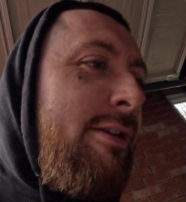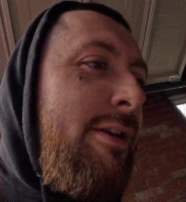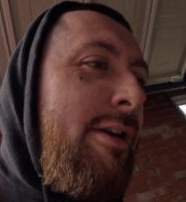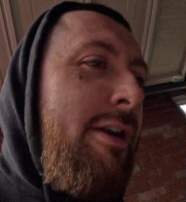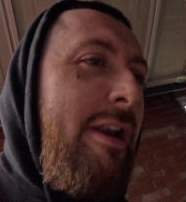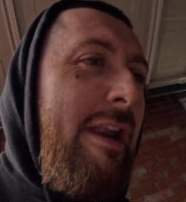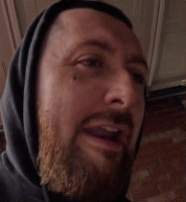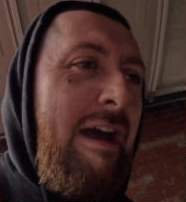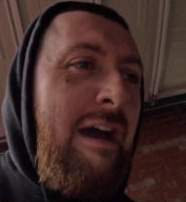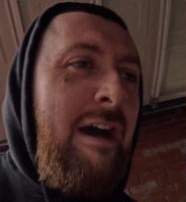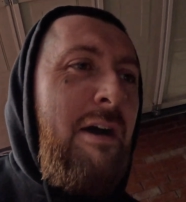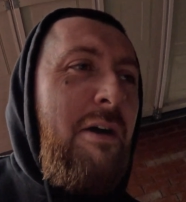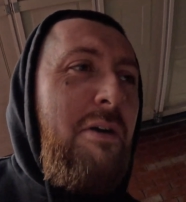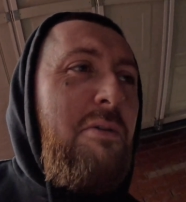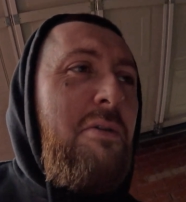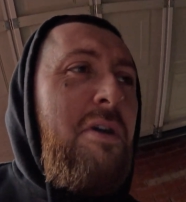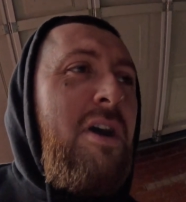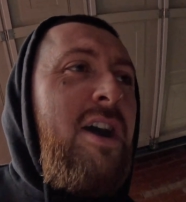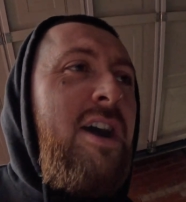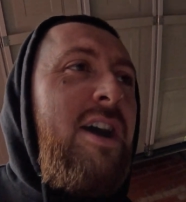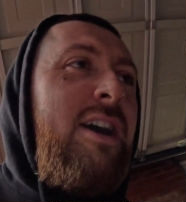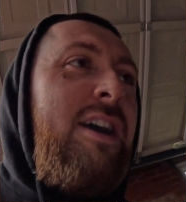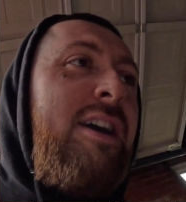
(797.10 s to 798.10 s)
No!
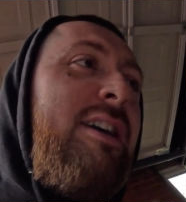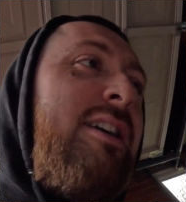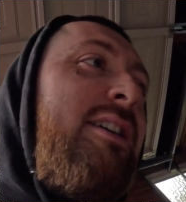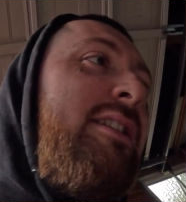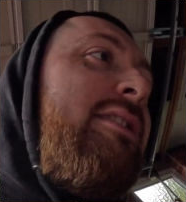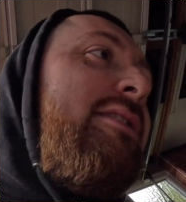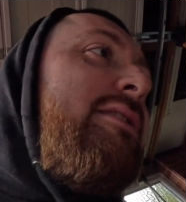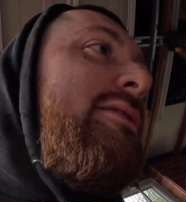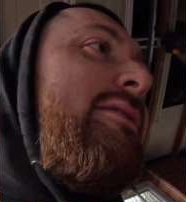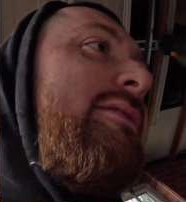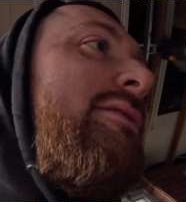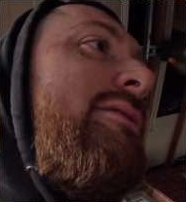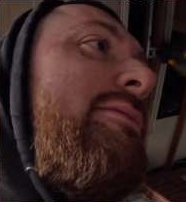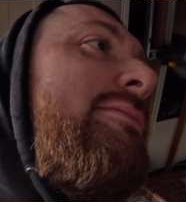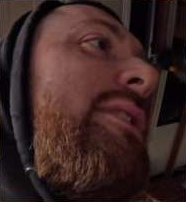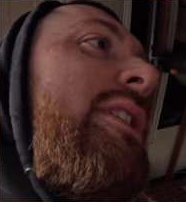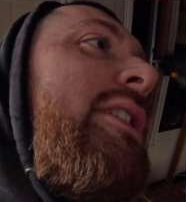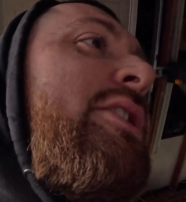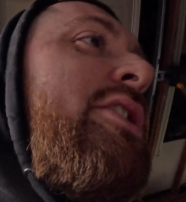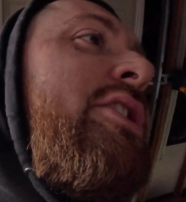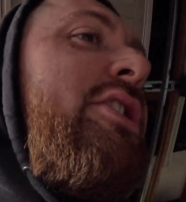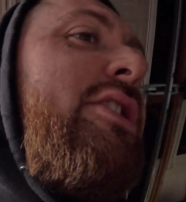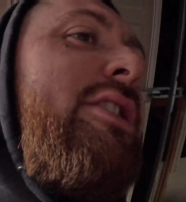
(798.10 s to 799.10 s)
I
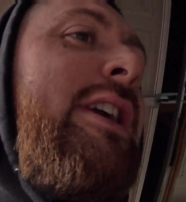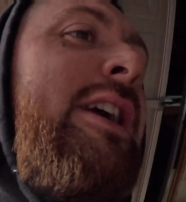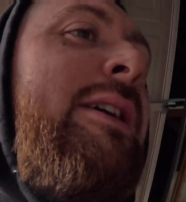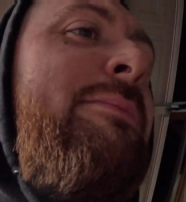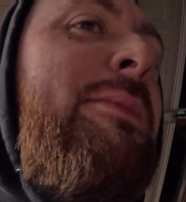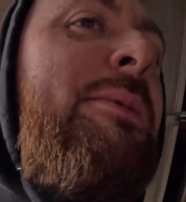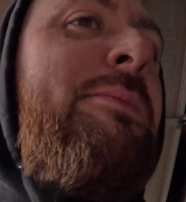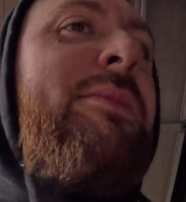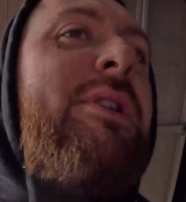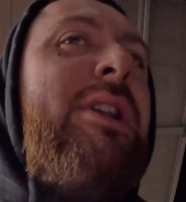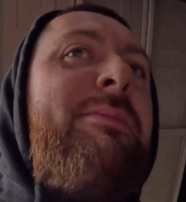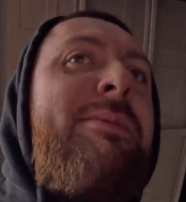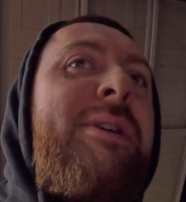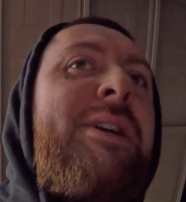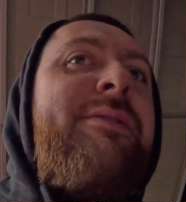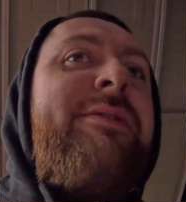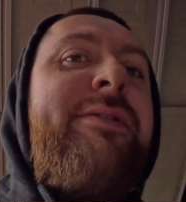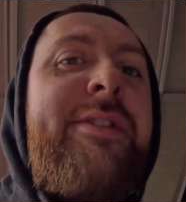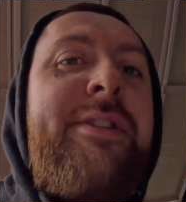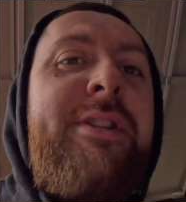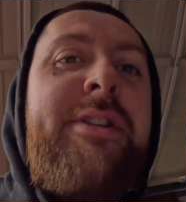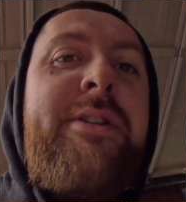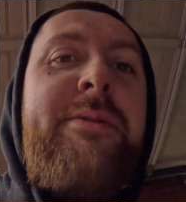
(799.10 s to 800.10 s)
should get my money back
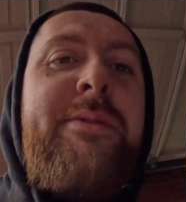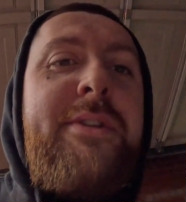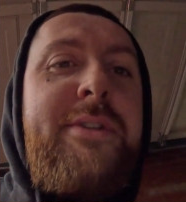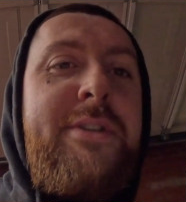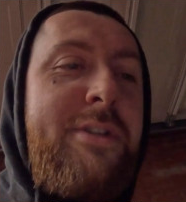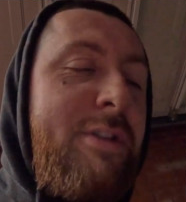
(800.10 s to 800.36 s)
for the other ones